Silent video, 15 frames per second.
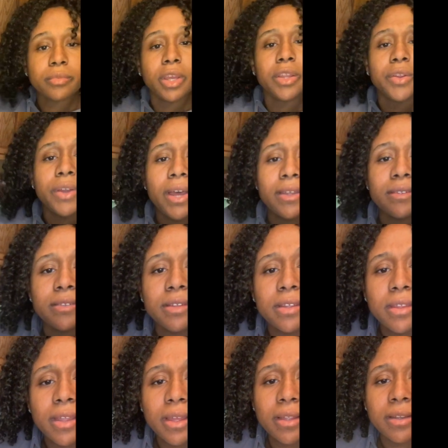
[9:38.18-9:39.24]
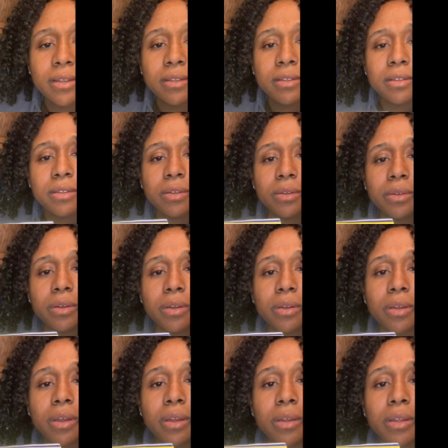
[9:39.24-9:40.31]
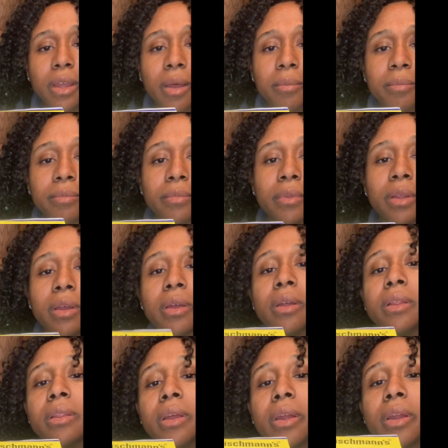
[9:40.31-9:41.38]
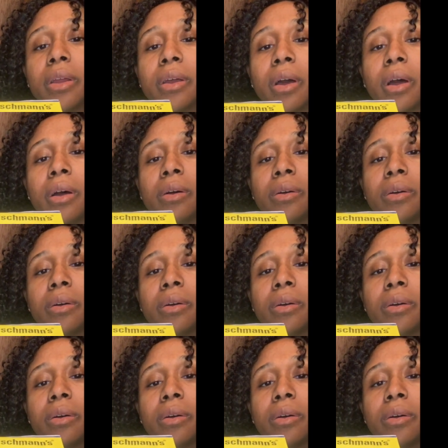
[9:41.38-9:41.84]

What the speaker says: you guys see that? Yep. There you go.